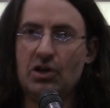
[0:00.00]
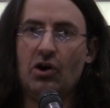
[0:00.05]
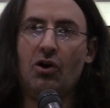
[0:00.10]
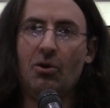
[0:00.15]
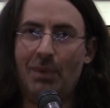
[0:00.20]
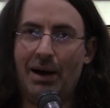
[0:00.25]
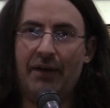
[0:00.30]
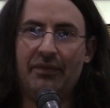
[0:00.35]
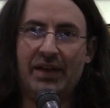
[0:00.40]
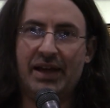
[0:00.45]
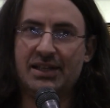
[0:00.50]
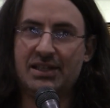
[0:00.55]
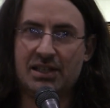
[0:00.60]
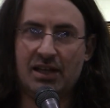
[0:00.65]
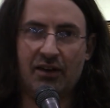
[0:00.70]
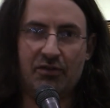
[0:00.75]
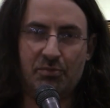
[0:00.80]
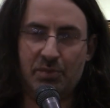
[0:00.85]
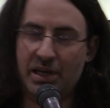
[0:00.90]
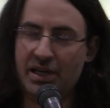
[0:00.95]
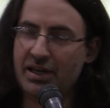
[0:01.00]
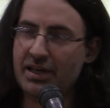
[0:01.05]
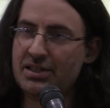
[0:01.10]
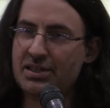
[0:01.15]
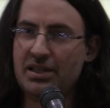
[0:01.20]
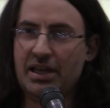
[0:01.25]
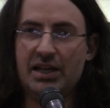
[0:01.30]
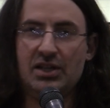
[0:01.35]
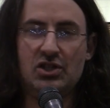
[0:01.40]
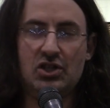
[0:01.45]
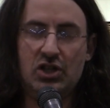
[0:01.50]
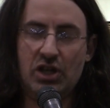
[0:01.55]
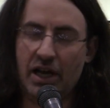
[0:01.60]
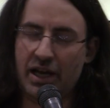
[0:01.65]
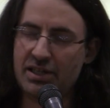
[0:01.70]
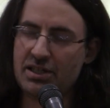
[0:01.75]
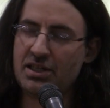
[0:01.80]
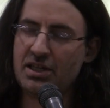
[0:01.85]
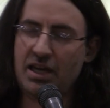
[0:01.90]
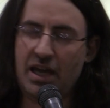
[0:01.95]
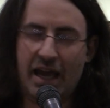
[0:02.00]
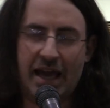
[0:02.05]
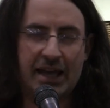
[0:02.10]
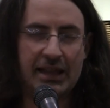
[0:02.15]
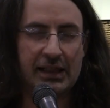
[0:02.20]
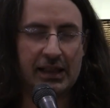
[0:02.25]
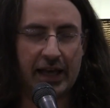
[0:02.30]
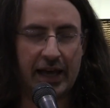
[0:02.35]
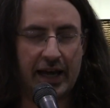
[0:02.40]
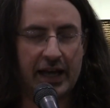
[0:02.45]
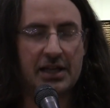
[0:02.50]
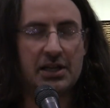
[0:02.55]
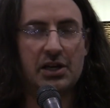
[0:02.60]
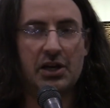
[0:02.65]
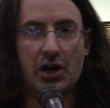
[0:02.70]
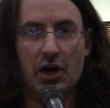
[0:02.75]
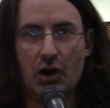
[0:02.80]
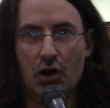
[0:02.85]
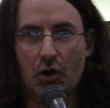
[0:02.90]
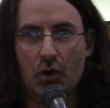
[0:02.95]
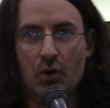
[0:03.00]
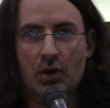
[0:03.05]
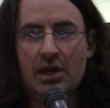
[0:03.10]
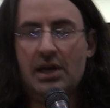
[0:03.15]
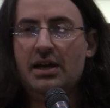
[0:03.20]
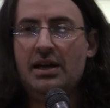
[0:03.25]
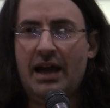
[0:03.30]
know about that stuff because they just can't let it go.